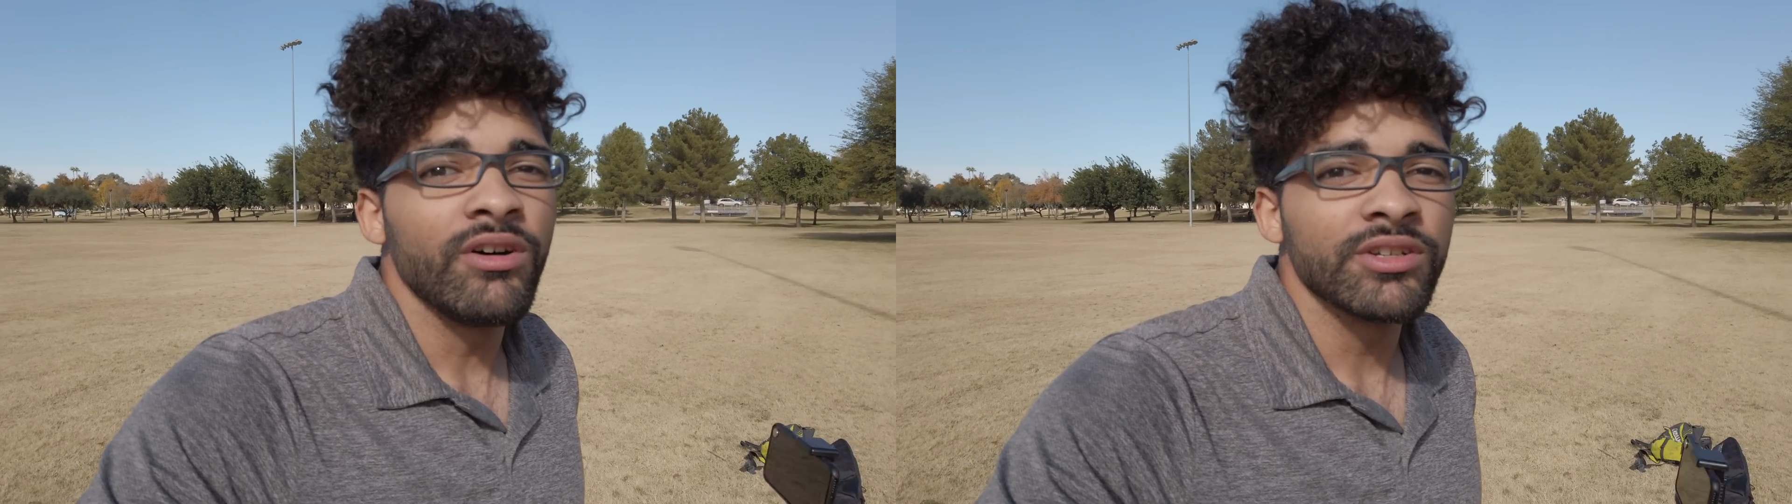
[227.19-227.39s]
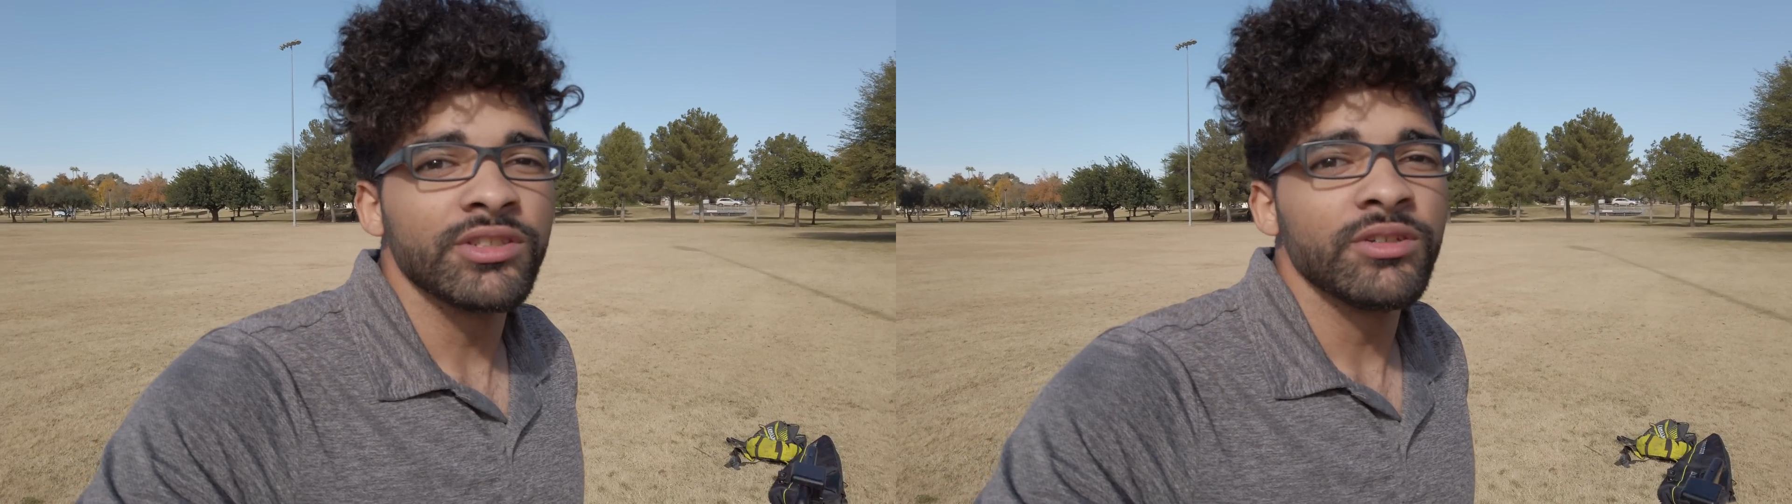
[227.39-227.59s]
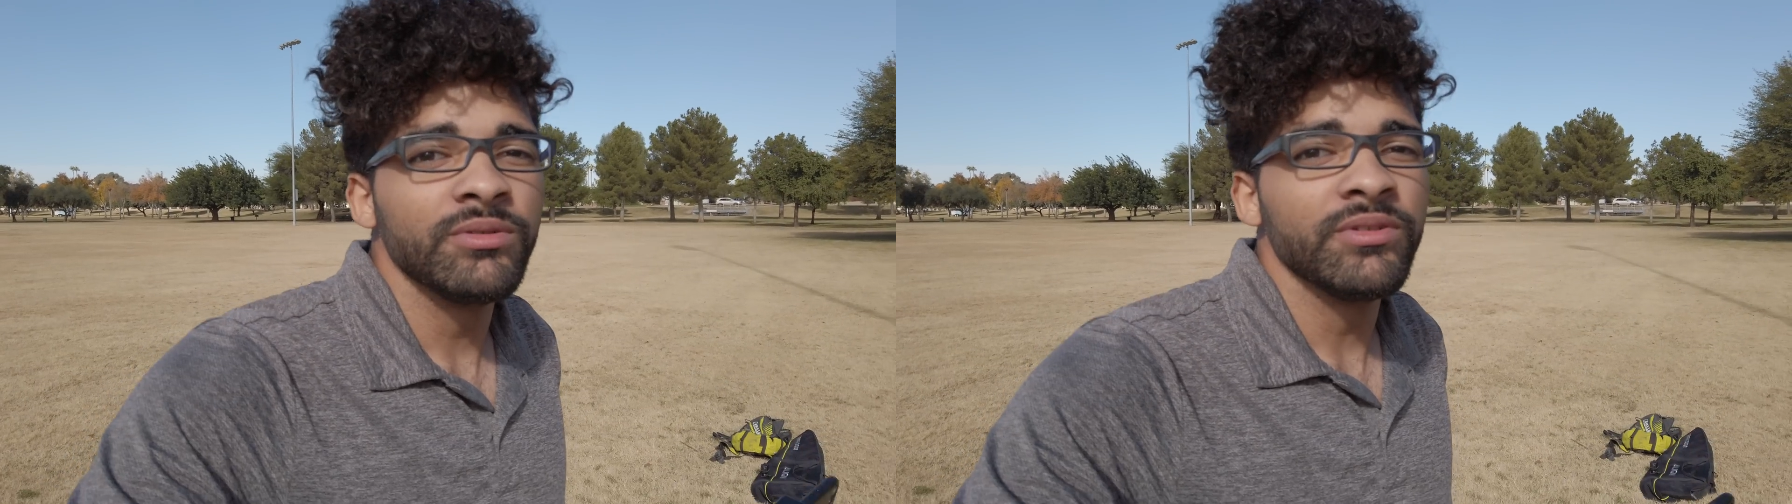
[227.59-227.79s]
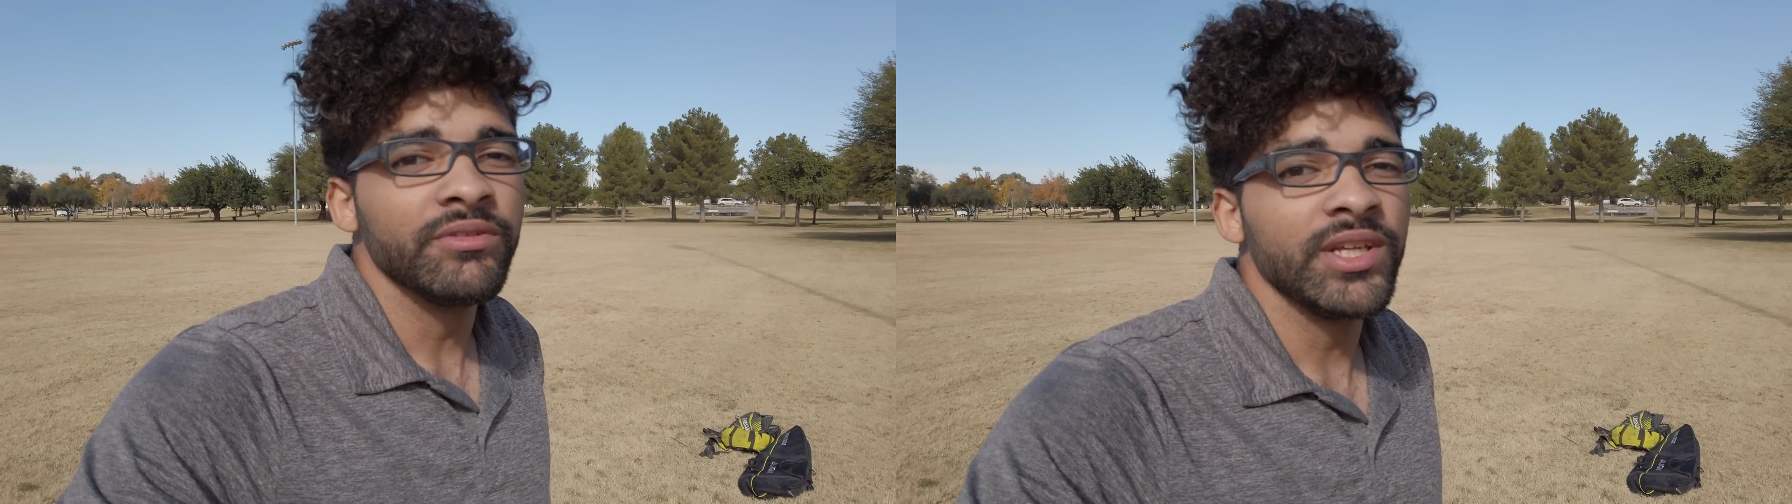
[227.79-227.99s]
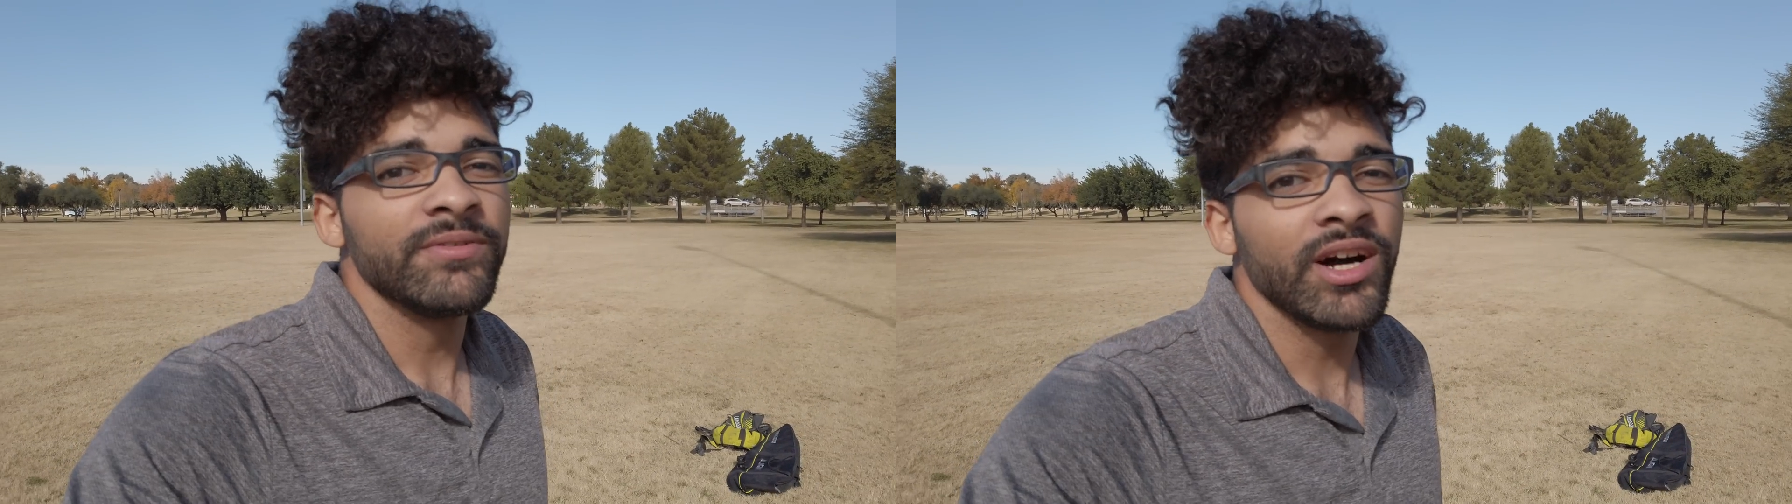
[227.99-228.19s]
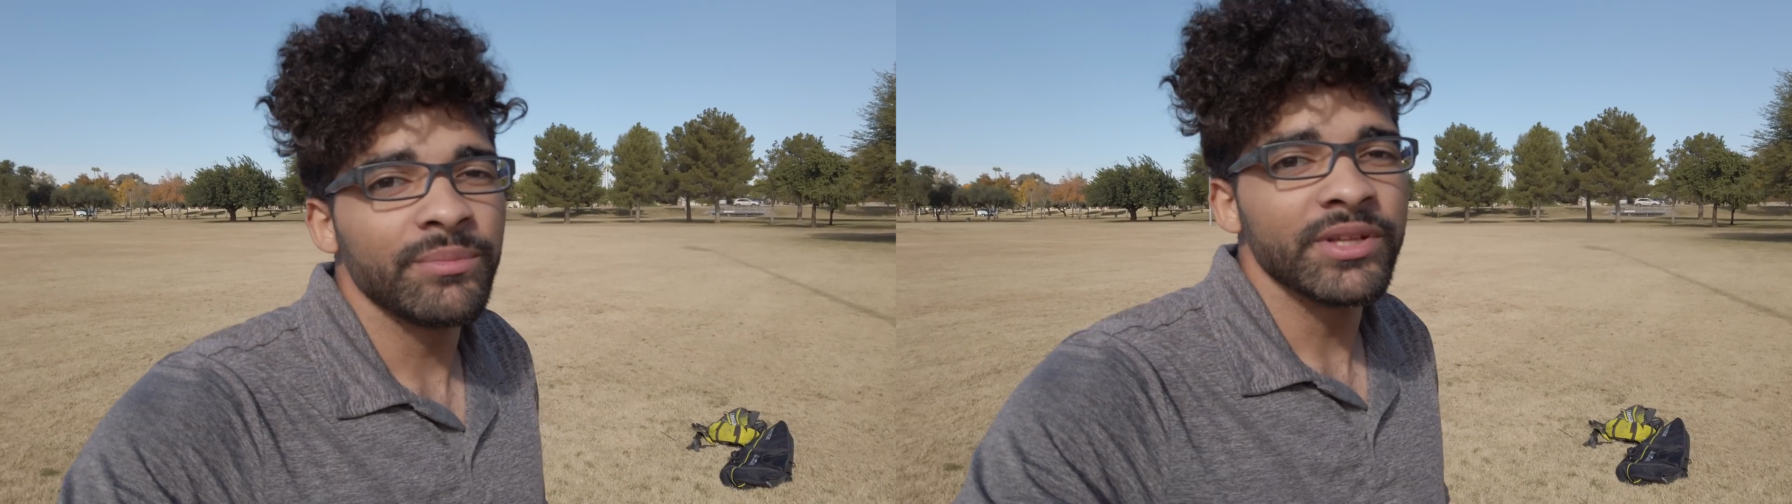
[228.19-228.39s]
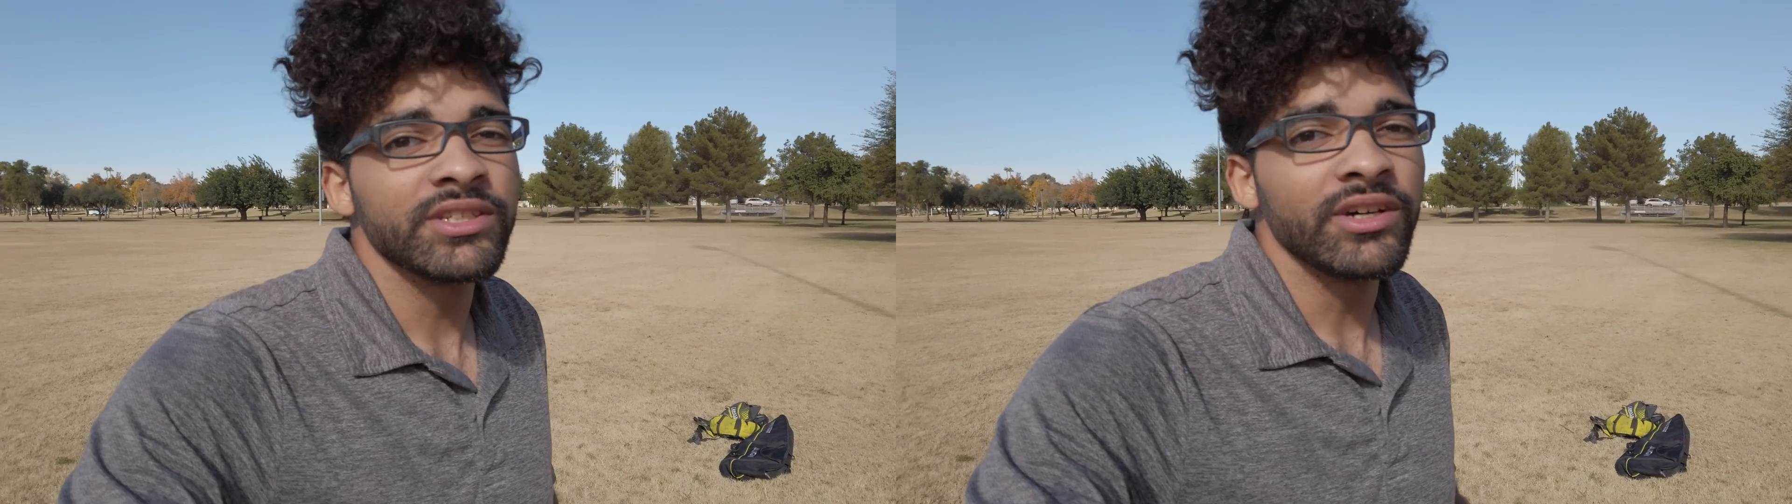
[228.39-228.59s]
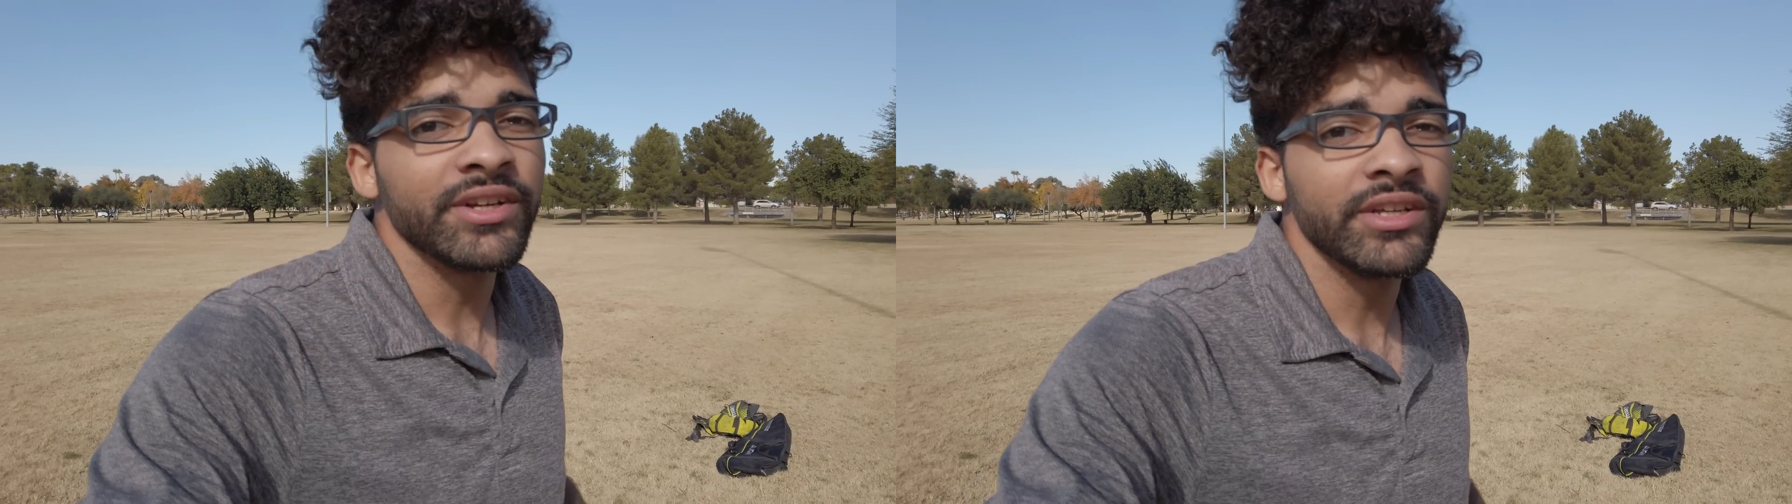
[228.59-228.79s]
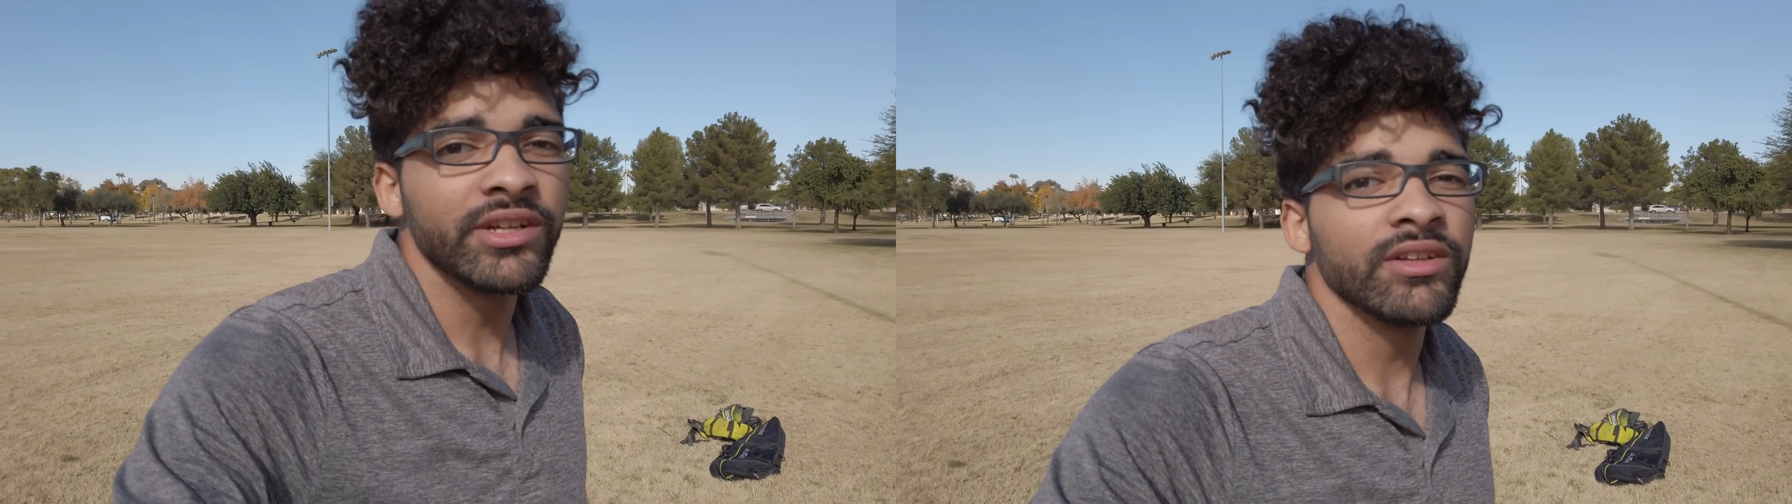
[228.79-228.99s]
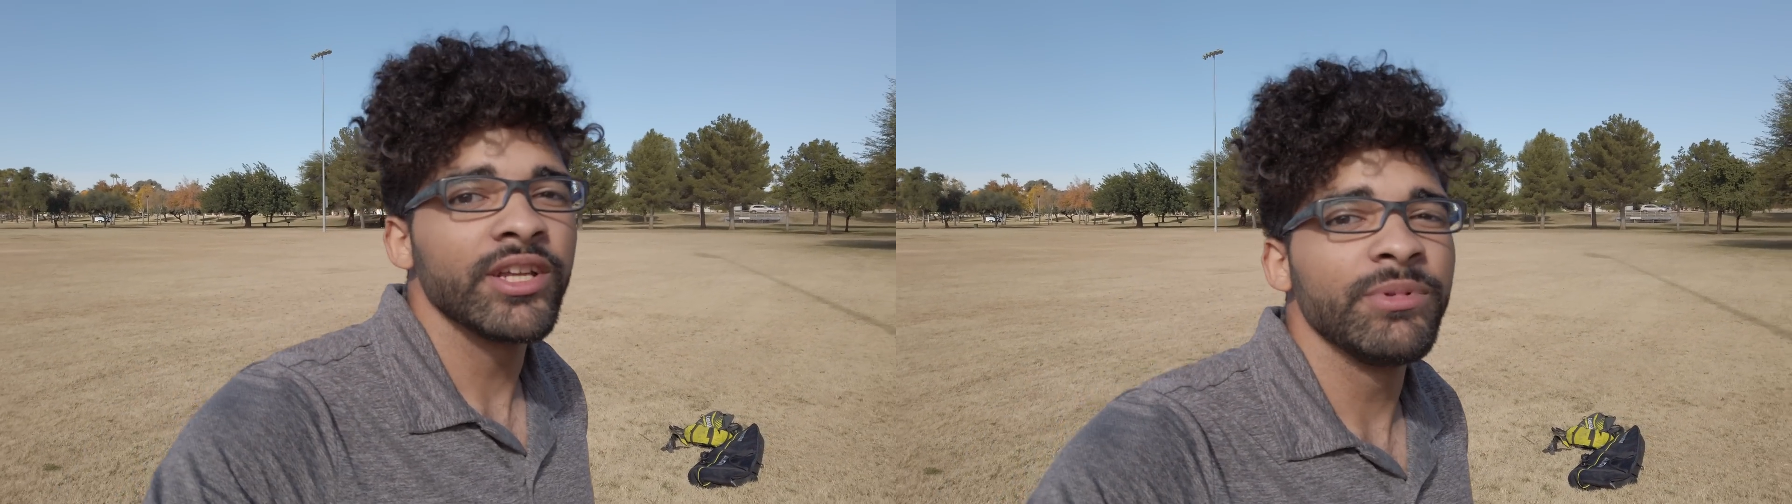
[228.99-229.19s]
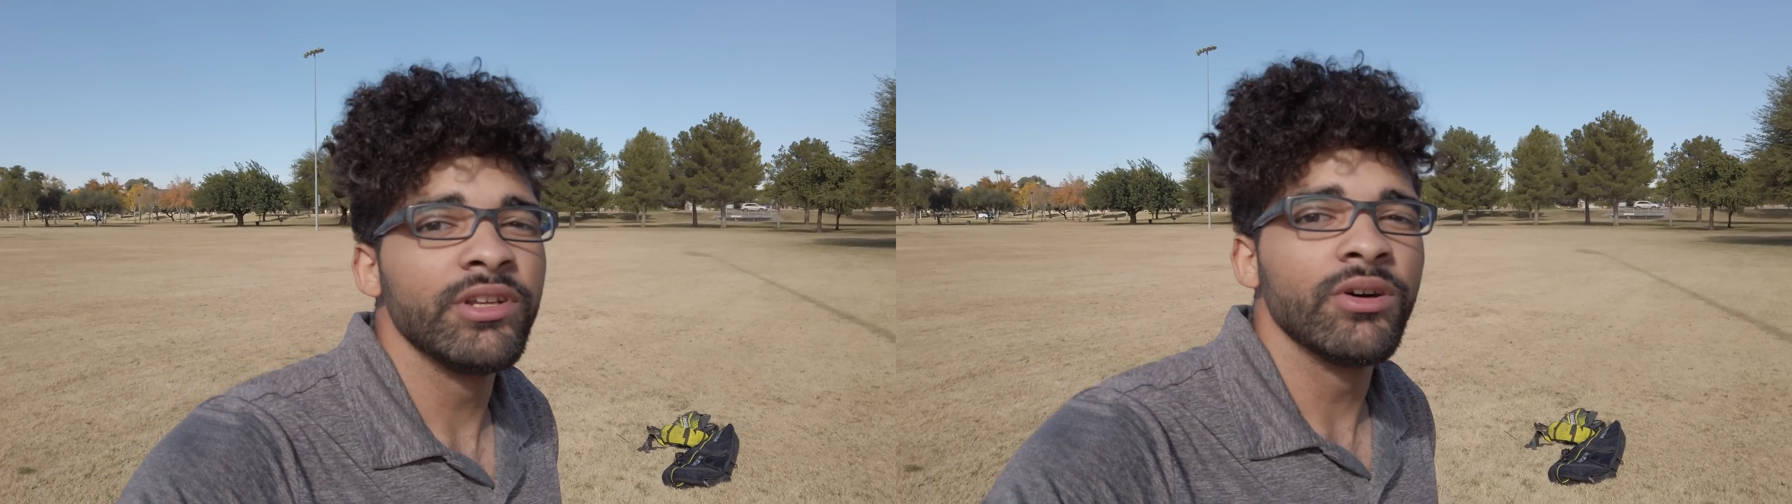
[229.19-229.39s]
Also, leave comments on here letting